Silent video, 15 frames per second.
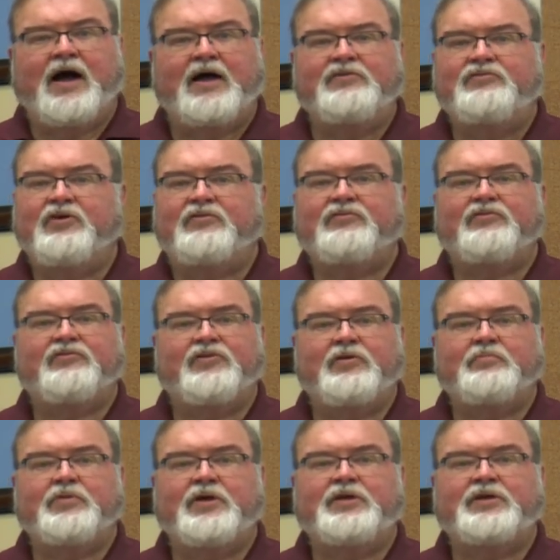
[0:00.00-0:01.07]
I just
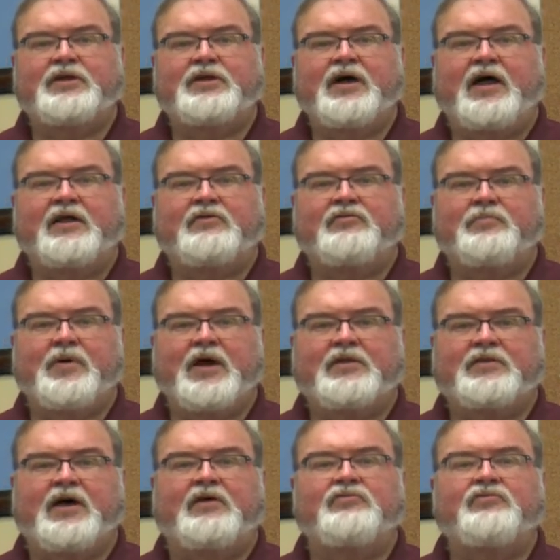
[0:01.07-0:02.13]
simply did not expect that.